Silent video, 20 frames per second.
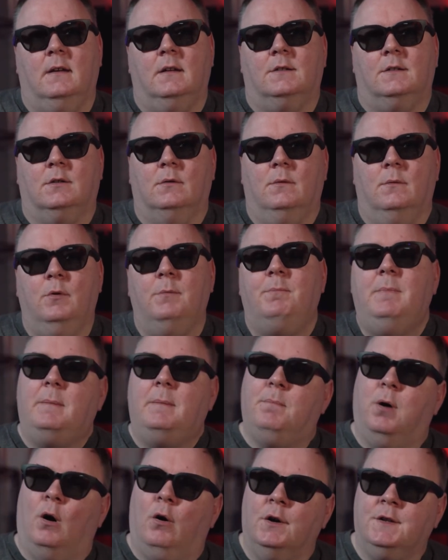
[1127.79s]
So it would be
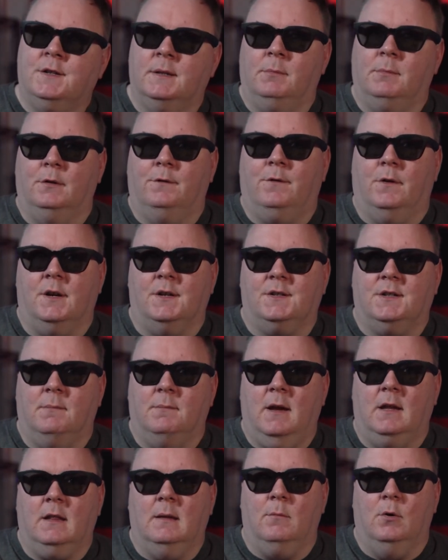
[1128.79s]
possible for us to
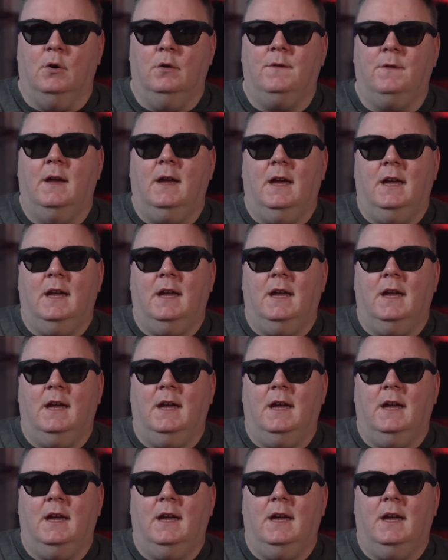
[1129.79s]
make the move.